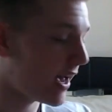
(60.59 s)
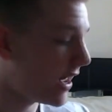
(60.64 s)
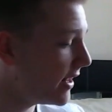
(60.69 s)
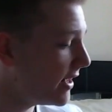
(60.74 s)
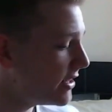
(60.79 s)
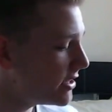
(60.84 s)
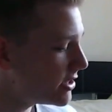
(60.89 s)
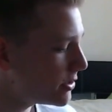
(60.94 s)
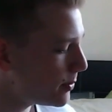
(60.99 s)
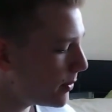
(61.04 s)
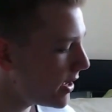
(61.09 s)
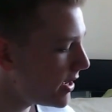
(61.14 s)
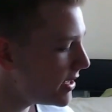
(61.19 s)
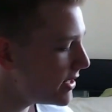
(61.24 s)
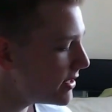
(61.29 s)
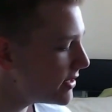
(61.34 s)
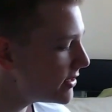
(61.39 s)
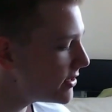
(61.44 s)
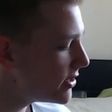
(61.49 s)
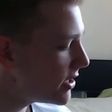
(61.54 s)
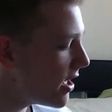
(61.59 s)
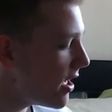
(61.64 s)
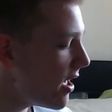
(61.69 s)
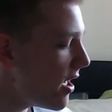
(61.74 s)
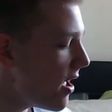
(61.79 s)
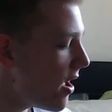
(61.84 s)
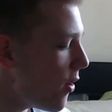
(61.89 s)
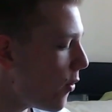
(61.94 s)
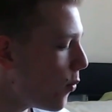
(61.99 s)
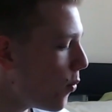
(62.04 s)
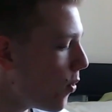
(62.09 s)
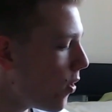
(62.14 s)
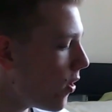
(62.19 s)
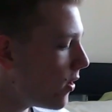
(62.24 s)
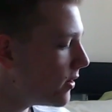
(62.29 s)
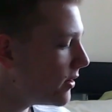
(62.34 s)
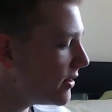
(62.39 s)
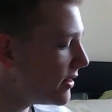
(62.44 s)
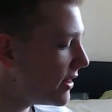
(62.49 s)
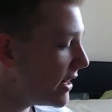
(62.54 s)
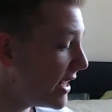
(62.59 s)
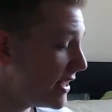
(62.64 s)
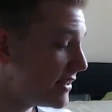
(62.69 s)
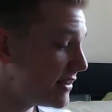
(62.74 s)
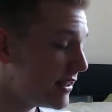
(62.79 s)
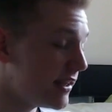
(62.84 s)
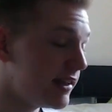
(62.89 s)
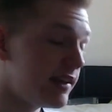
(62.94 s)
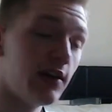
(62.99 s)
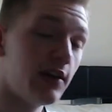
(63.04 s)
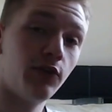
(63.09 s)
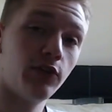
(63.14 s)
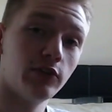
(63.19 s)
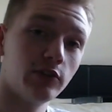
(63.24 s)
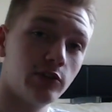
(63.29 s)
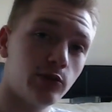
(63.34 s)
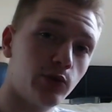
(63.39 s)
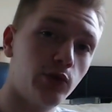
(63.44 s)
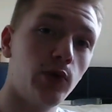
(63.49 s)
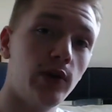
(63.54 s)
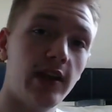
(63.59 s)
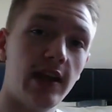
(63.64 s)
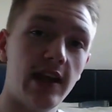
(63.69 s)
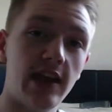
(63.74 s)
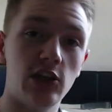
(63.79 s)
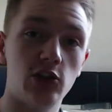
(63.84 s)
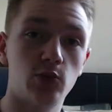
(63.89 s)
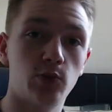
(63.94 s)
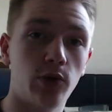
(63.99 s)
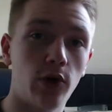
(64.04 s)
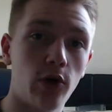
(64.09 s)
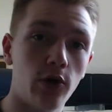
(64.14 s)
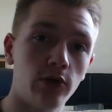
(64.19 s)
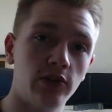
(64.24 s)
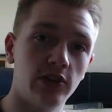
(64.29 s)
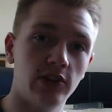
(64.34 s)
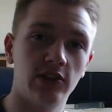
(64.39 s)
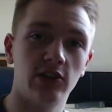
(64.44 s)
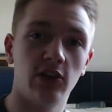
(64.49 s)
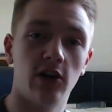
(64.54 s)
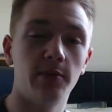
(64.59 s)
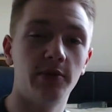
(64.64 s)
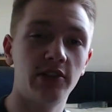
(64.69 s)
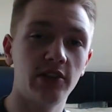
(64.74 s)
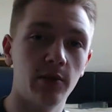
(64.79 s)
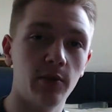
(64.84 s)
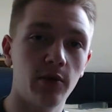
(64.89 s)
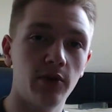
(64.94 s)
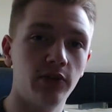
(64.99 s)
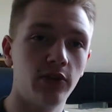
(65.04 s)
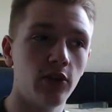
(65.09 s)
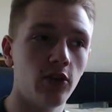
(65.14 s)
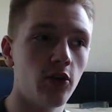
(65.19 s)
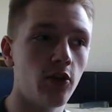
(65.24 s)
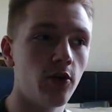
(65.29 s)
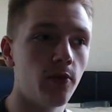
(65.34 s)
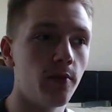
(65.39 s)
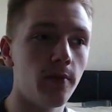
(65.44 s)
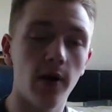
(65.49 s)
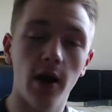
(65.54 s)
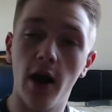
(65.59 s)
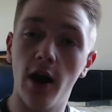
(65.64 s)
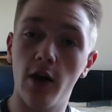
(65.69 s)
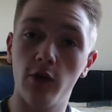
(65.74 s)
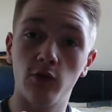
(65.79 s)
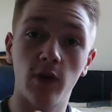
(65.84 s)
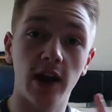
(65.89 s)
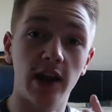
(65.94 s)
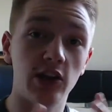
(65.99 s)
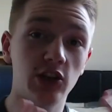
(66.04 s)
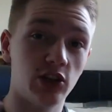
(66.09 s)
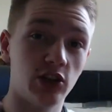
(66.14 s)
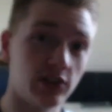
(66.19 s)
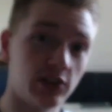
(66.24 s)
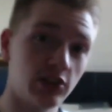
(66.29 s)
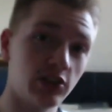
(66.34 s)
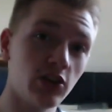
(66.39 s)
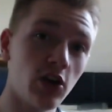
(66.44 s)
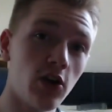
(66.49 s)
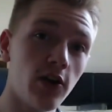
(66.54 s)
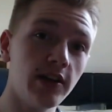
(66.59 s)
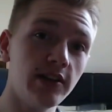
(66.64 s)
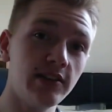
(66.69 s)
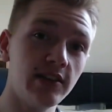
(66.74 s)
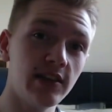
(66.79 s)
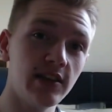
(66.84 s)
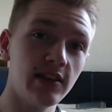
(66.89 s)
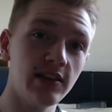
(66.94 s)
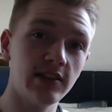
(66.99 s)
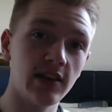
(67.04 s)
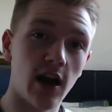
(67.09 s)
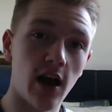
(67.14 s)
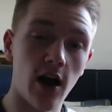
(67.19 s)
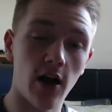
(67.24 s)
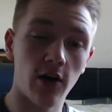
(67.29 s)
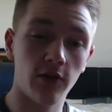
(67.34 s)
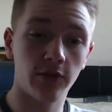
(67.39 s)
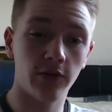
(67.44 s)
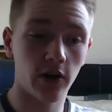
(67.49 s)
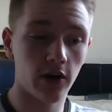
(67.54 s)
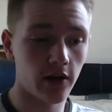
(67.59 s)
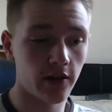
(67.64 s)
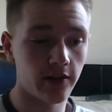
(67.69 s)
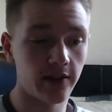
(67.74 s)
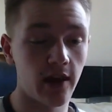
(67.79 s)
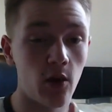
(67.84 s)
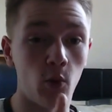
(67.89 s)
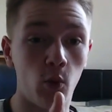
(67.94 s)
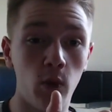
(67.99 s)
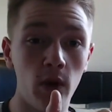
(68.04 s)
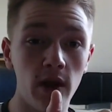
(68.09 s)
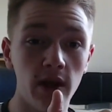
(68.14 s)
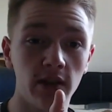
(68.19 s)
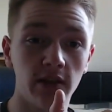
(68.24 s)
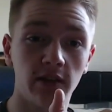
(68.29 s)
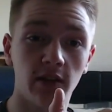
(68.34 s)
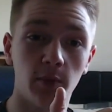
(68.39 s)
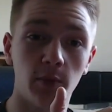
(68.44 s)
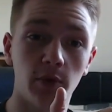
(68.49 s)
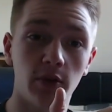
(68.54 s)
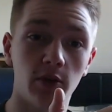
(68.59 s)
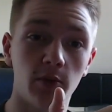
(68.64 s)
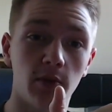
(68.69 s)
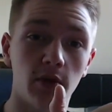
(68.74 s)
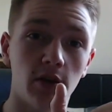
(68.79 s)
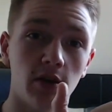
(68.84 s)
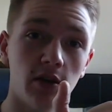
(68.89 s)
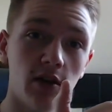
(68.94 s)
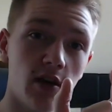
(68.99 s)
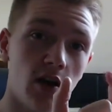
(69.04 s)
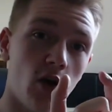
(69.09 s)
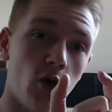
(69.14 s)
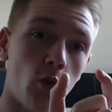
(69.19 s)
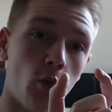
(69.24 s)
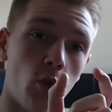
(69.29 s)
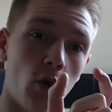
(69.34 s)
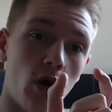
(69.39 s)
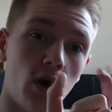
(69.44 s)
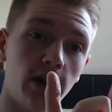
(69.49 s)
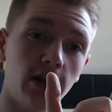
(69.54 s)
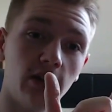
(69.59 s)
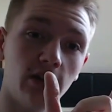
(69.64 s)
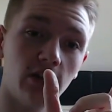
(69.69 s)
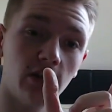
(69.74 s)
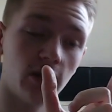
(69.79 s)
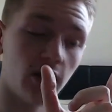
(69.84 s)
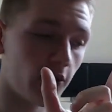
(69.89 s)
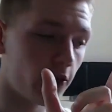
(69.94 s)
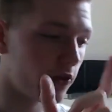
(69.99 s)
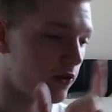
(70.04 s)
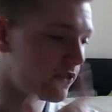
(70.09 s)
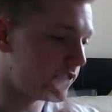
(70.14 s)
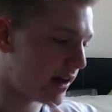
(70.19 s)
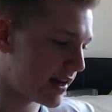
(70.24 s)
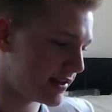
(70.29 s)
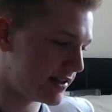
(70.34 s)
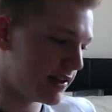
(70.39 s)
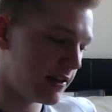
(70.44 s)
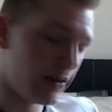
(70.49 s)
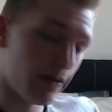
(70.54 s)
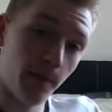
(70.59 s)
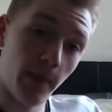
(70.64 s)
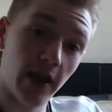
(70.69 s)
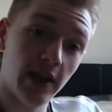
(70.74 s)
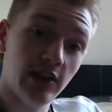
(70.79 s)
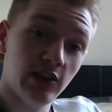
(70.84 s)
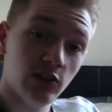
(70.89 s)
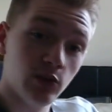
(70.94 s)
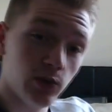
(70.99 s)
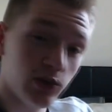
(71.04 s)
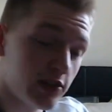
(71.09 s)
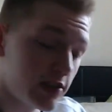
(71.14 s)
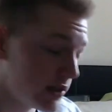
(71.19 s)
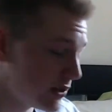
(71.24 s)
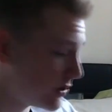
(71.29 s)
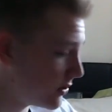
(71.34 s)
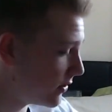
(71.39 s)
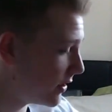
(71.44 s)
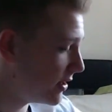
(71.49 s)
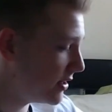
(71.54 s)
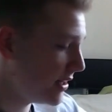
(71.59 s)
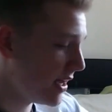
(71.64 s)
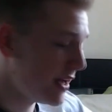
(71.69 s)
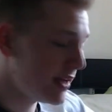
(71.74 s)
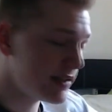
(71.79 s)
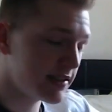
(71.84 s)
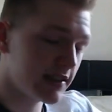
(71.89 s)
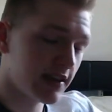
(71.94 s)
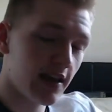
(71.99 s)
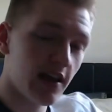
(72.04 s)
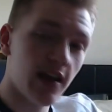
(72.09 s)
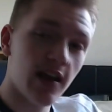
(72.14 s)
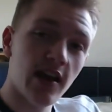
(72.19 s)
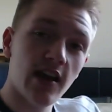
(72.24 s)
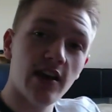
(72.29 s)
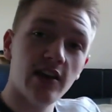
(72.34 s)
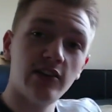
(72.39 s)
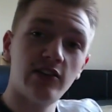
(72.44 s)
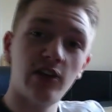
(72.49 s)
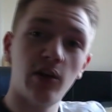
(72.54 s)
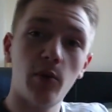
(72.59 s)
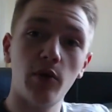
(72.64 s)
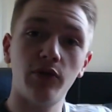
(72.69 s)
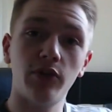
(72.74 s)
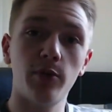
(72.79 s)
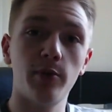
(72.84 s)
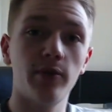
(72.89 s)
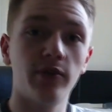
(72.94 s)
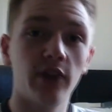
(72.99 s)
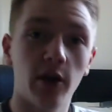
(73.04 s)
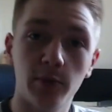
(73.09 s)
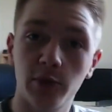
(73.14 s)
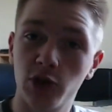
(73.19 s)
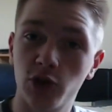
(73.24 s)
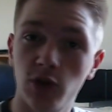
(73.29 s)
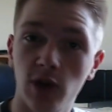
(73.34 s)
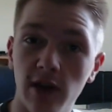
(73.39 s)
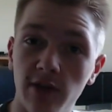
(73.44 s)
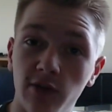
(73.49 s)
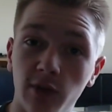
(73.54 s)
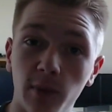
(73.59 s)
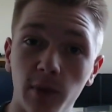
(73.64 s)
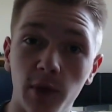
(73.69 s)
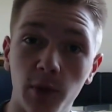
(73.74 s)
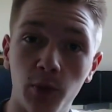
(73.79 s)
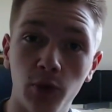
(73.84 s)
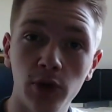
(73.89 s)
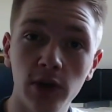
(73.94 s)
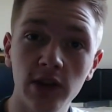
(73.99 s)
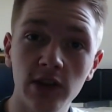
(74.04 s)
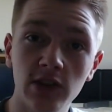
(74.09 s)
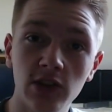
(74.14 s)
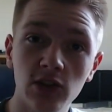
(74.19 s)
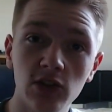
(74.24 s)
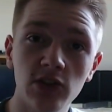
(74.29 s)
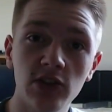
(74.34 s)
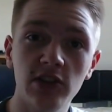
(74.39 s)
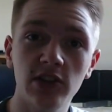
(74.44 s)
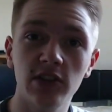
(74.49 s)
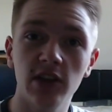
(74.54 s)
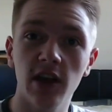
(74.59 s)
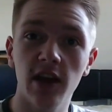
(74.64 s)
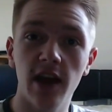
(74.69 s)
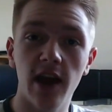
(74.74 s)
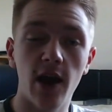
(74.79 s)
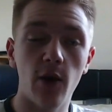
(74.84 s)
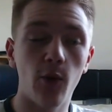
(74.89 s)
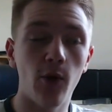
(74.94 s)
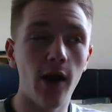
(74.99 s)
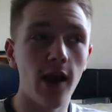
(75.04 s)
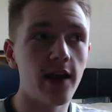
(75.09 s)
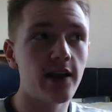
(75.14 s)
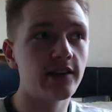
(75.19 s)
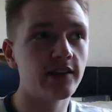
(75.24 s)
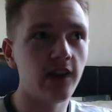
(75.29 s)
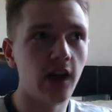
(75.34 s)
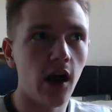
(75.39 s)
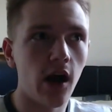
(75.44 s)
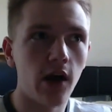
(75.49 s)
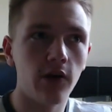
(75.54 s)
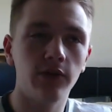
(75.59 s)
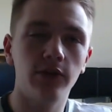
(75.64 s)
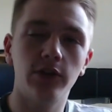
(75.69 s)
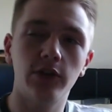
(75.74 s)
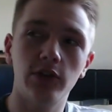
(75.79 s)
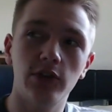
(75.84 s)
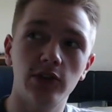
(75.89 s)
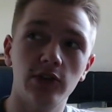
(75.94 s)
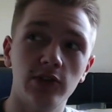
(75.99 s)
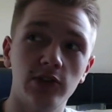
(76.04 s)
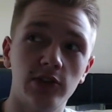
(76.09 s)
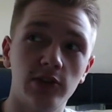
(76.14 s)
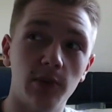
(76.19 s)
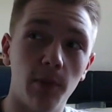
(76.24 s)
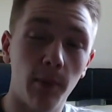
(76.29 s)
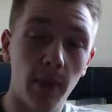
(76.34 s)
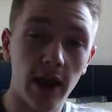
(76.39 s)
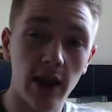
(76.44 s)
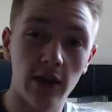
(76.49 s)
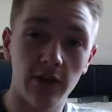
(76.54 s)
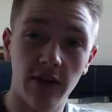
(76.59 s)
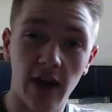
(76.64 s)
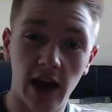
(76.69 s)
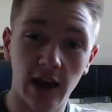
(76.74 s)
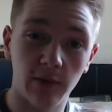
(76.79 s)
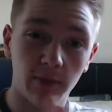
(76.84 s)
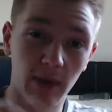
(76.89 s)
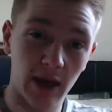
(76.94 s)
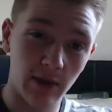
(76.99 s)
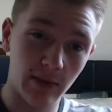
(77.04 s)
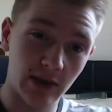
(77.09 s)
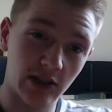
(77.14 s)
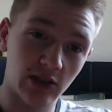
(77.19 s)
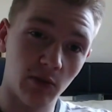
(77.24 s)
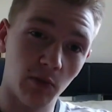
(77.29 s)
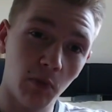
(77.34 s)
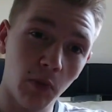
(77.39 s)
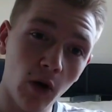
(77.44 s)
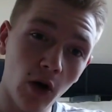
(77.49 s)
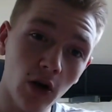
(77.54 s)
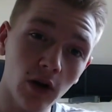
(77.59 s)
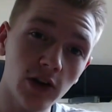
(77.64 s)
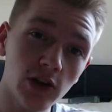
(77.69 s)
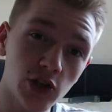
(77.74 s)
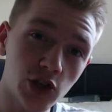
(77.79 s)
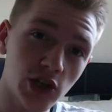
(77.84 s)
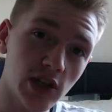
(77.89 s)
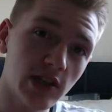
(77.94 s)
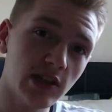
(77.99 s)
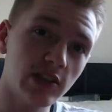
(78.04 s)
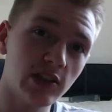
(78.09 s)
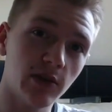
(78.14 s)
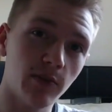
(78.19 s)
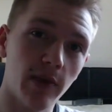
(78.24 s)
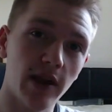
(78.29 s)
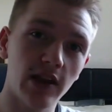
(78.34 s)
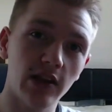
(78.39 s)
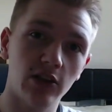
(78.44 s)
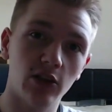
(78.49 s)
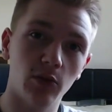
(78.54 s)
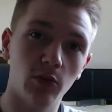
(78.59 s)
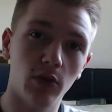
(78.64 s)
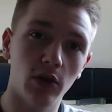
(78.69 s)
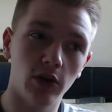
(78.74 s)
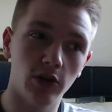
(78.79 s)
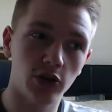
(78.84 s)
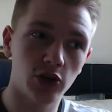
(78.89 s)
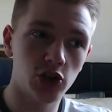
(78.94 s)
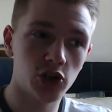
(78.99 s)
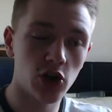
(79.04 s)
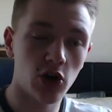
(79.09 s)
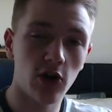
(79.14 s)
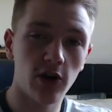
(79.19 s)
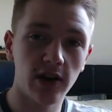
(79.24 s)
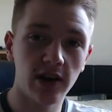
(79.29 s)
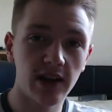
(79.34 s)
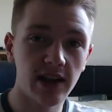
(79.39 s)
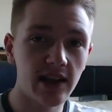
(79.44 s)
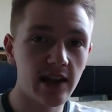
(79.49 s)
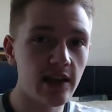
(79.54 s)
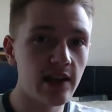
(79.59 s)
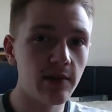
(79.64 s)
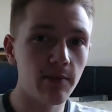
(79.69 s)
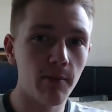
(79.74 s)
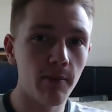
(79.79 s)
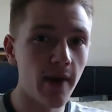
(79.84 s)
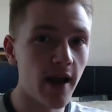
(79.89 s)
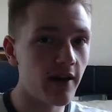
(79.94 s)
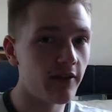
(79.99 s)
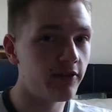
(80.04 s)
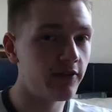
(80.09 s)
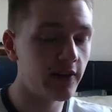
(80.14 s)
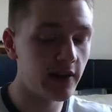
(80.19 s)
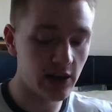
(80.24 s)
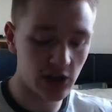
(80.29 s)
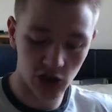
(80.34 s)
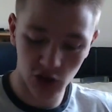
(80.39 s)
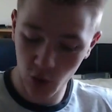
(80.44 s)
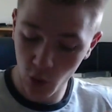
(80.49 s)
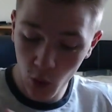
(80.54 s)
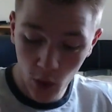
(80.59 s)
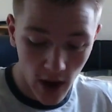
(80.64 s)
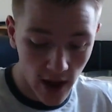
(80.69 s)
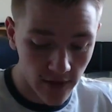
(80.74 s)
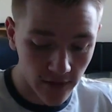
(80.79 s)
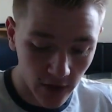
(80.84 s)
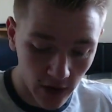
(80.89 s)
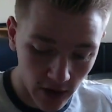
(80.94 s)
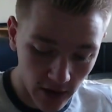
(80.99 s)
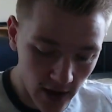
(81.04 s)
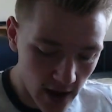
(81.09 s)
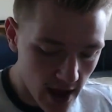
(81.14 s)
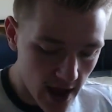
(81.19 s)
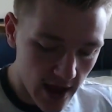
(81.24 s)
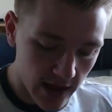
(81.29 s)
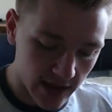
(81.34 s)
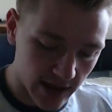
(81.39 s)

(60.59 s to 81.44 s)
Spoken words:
it explains what is the difference between each prototype. Some of them range in sizes, their width. Some of them are wider than others, as in the base, which sits on the desk. Some of them have come straight from the printers, whereas others may have had maybe some polishing to make them look shiny, matte finish, whatever the